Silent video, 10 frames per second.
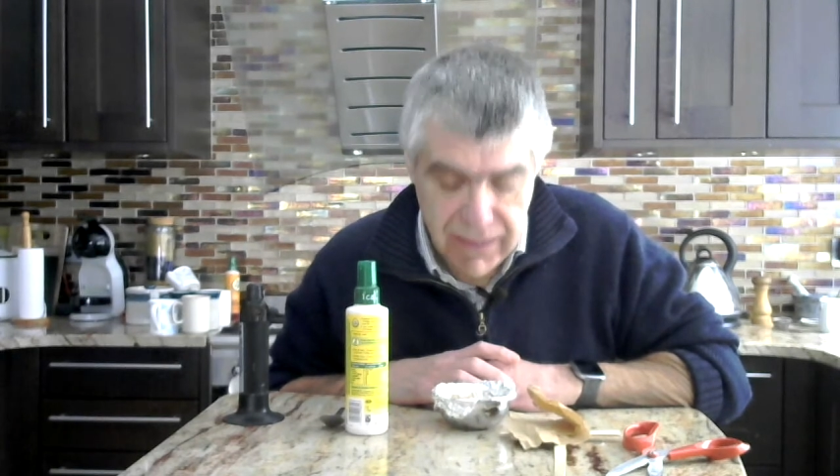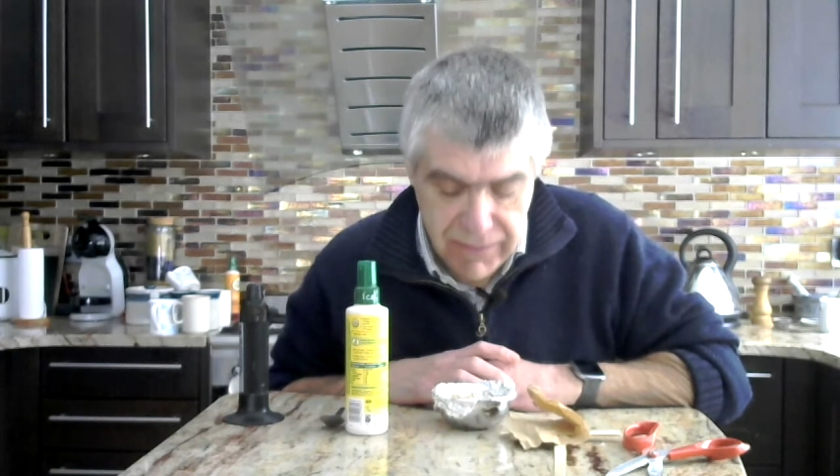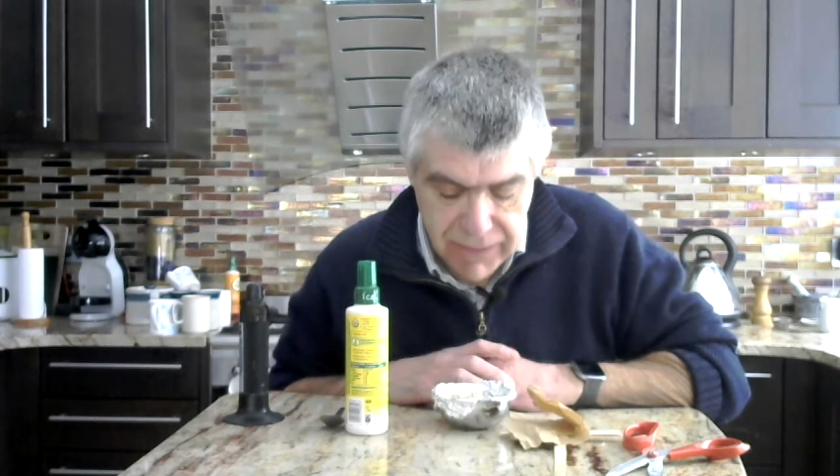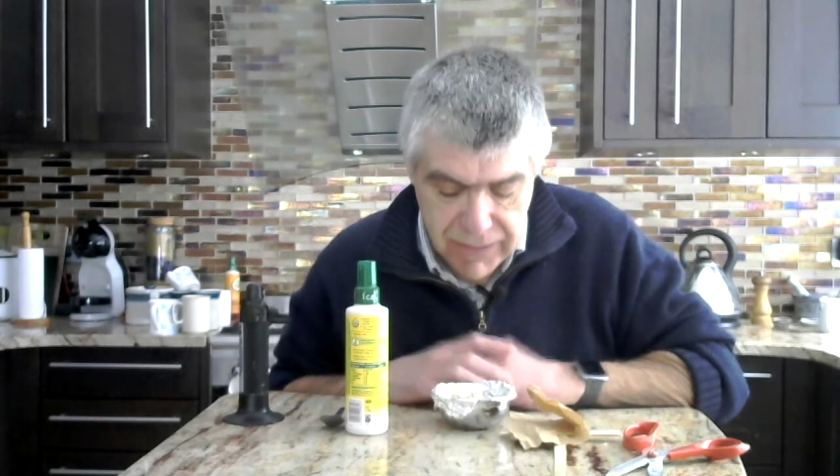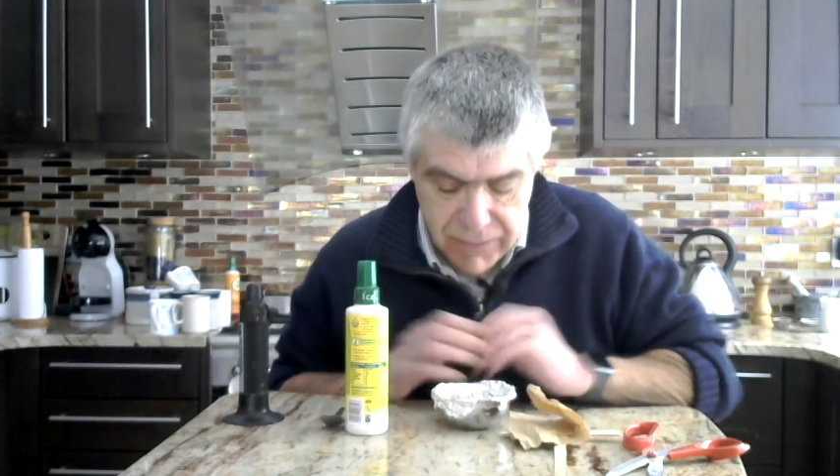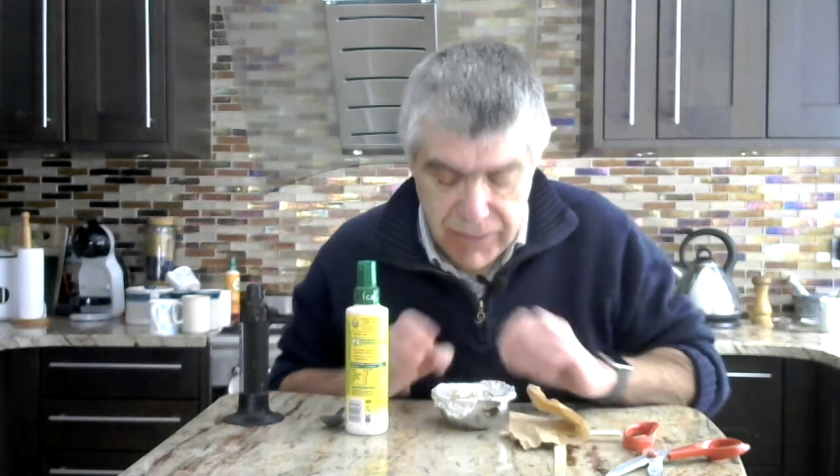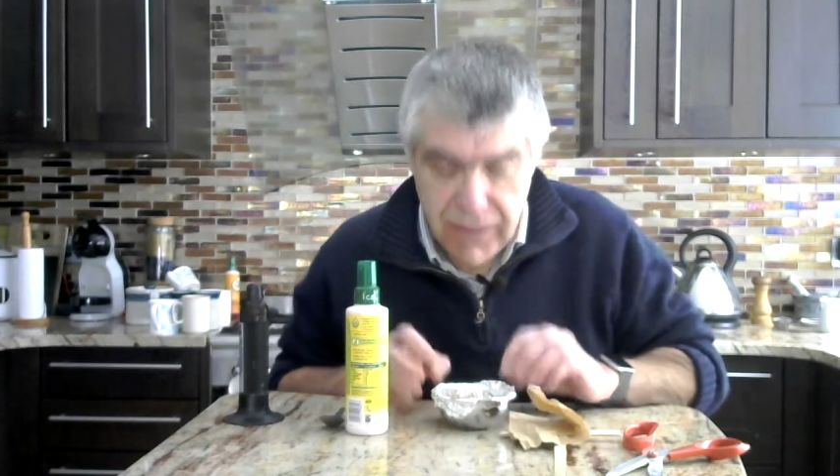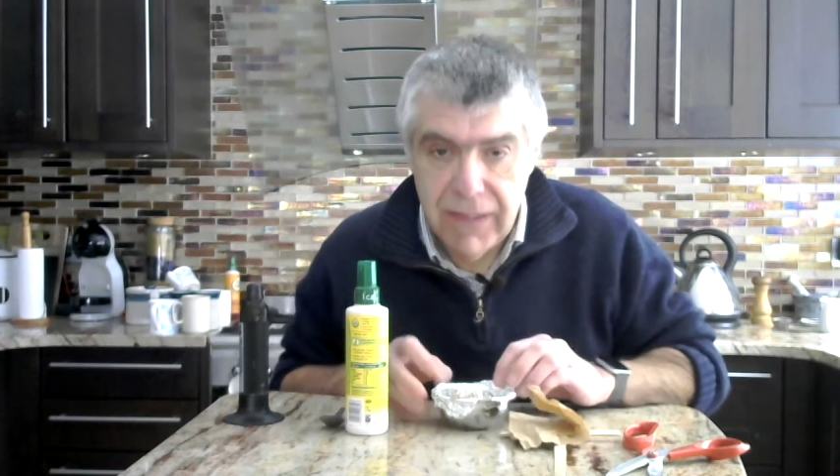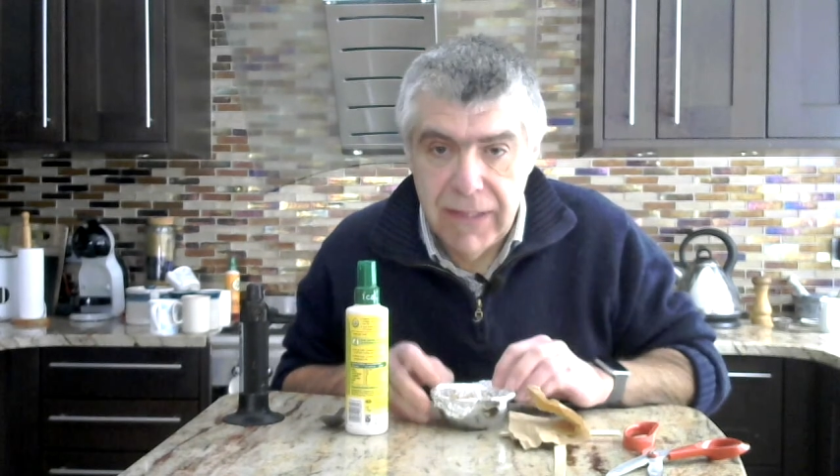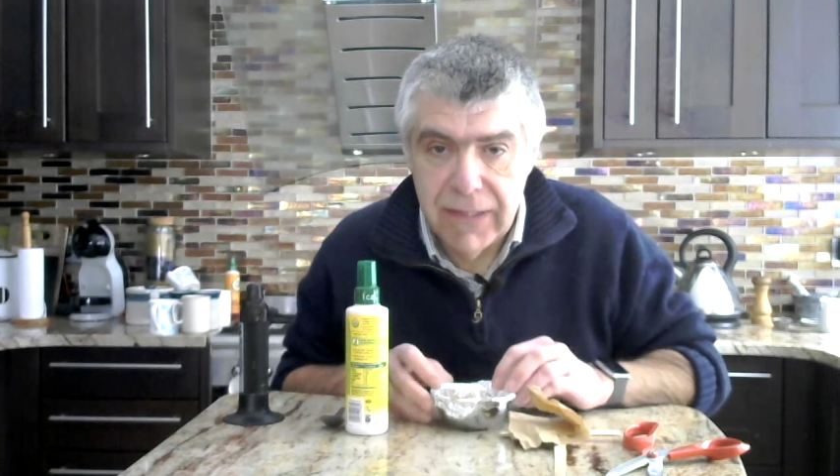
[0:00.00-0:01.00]
First of all
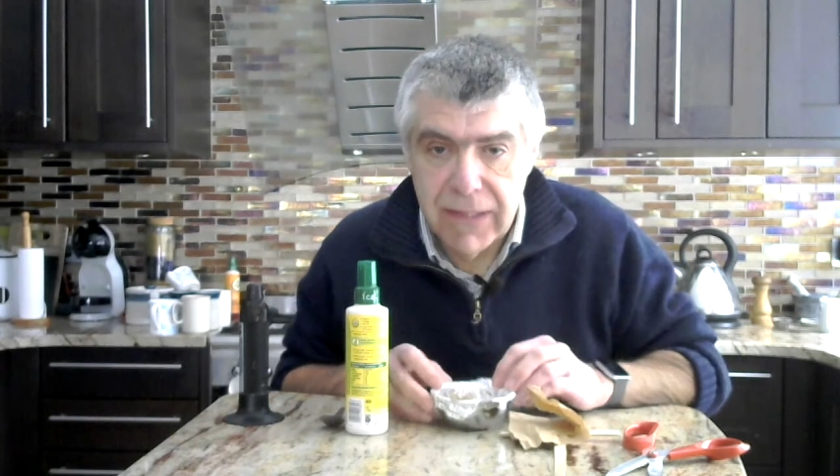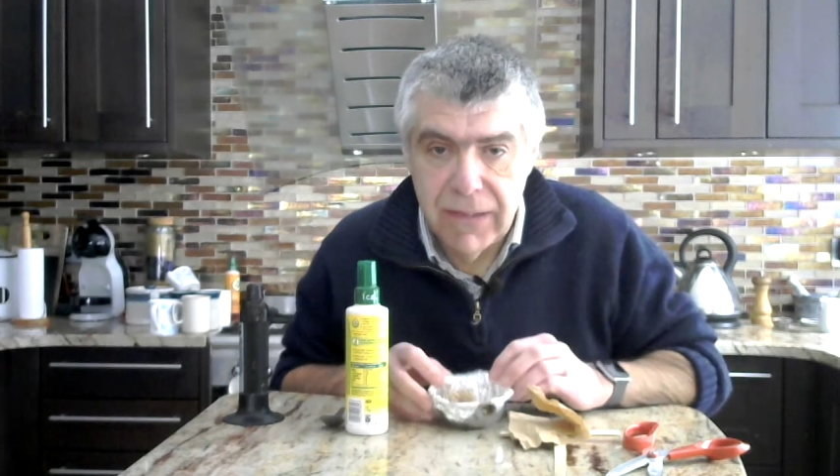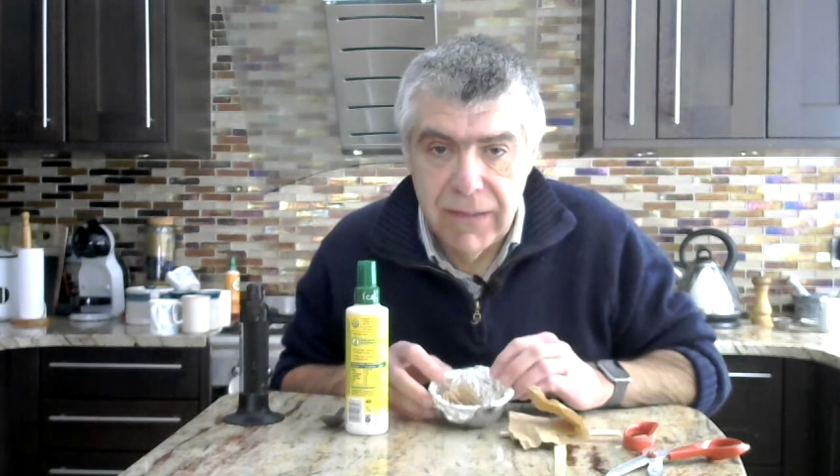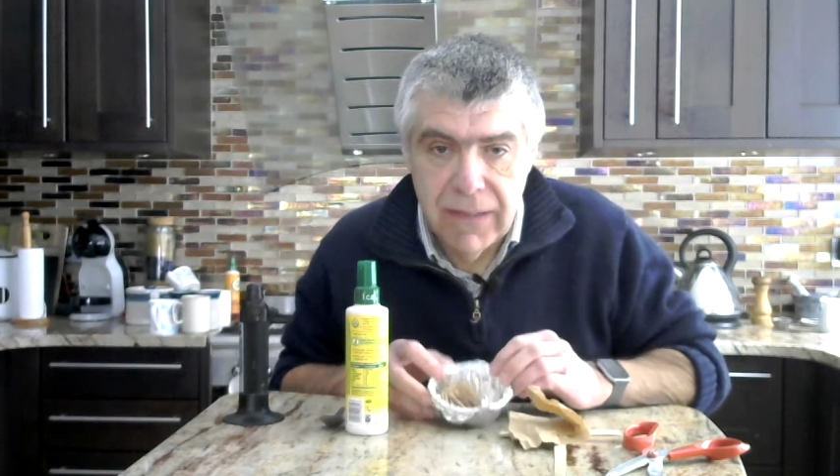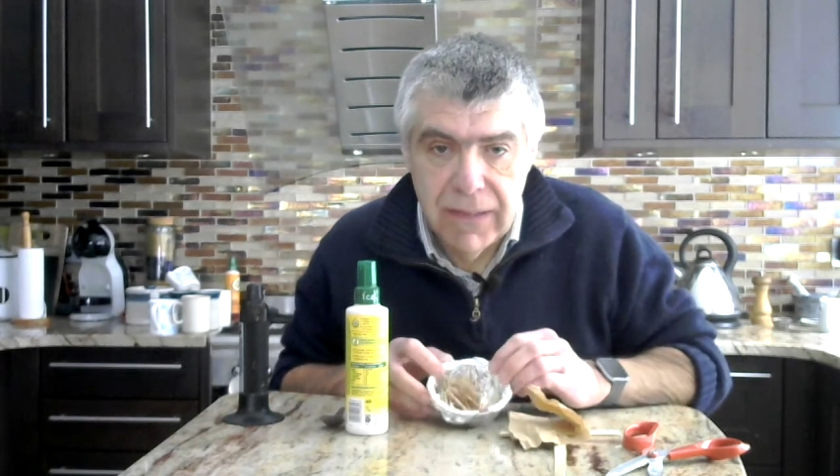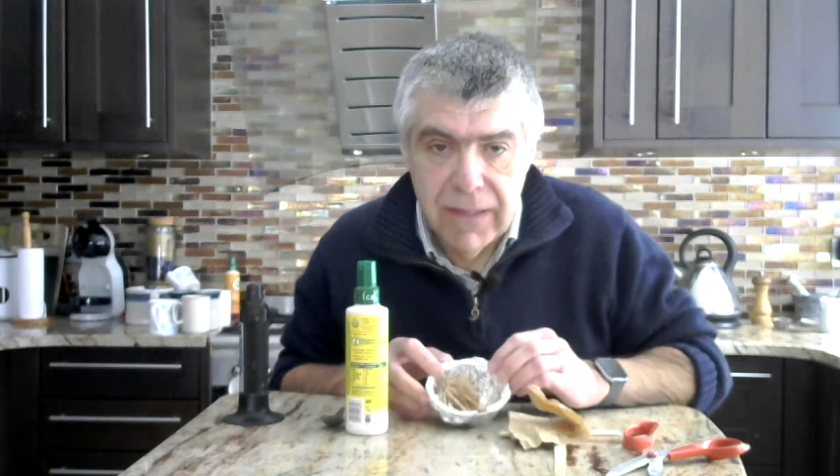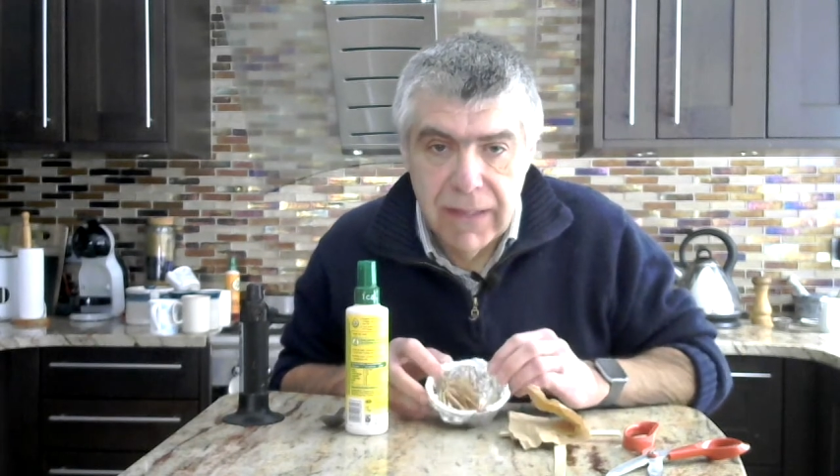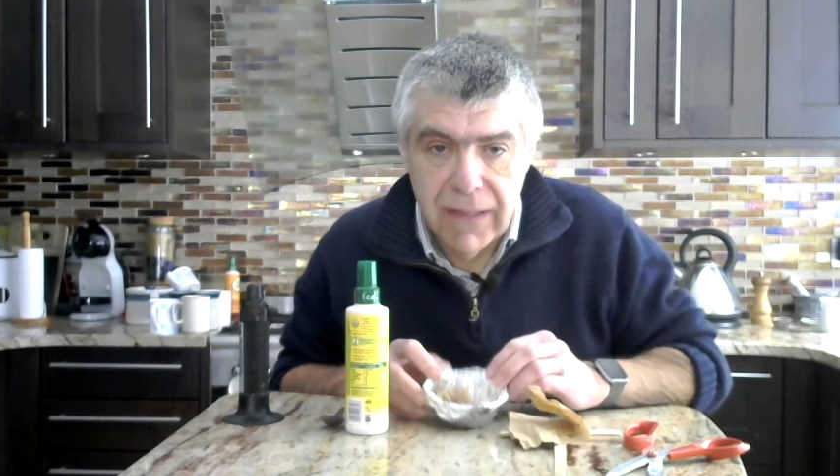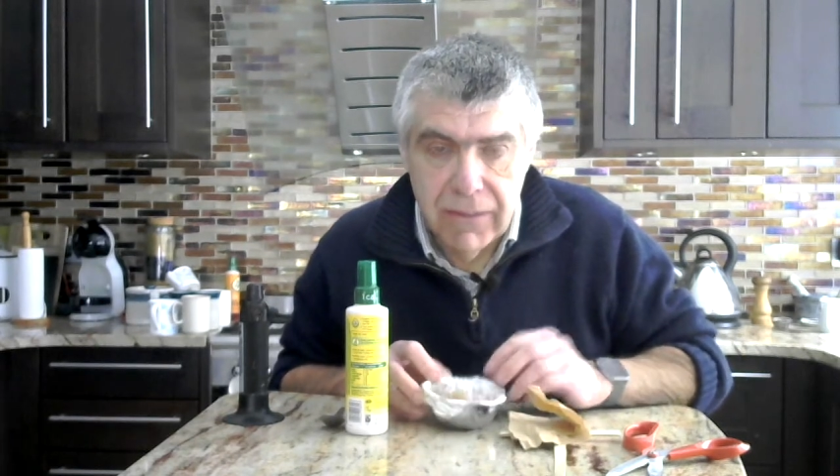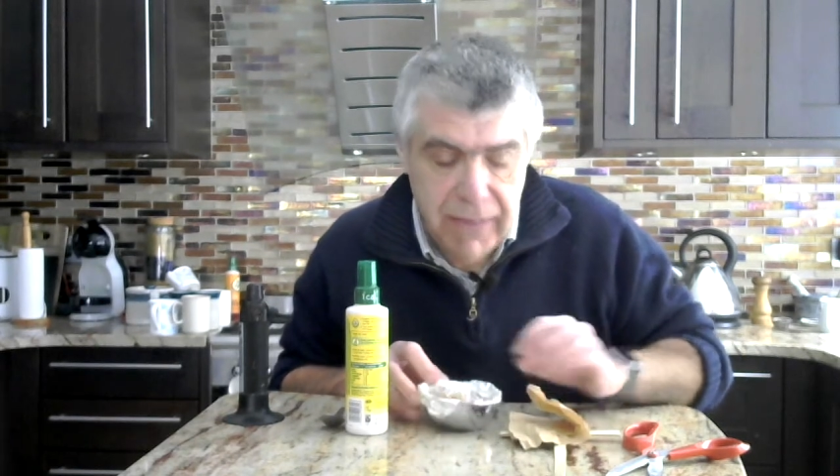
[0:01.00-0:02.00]
you need to
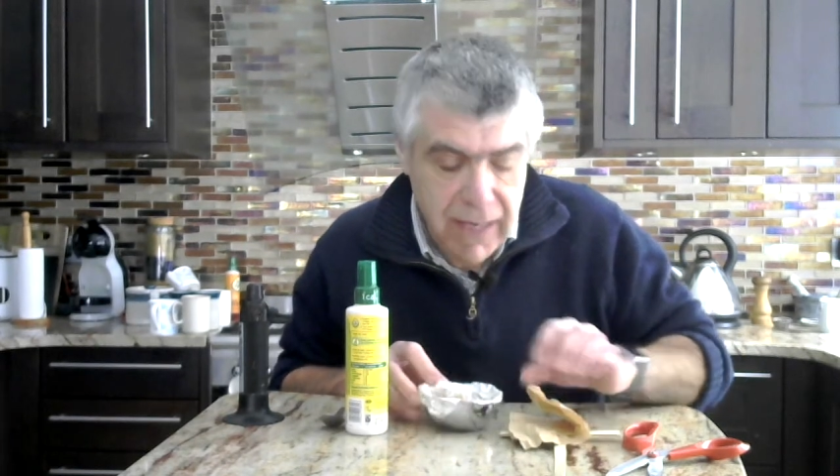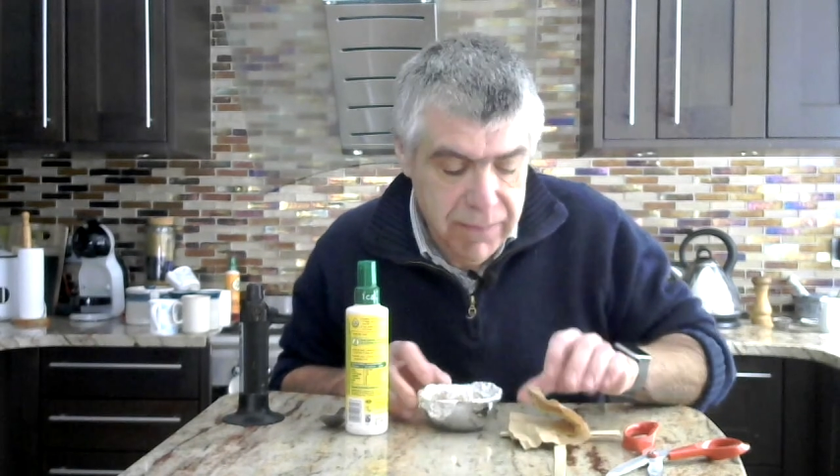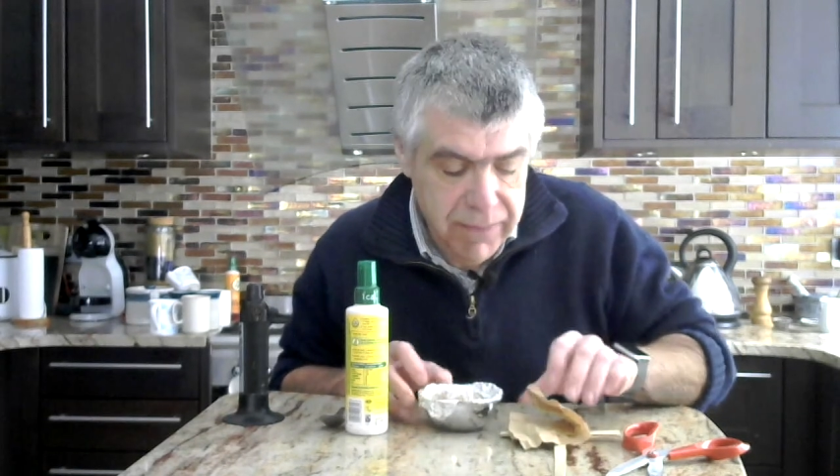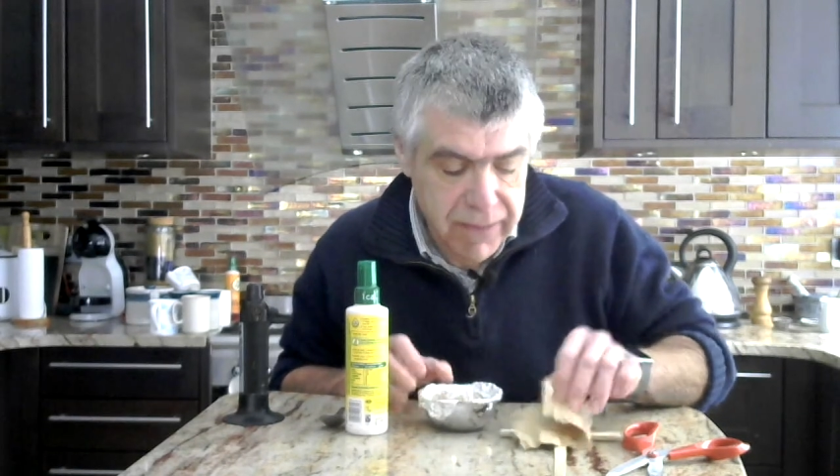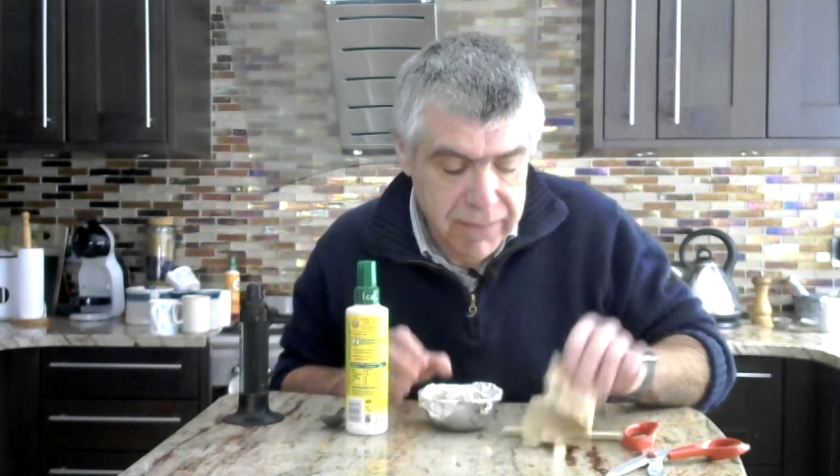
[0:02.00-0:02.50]
get your paper.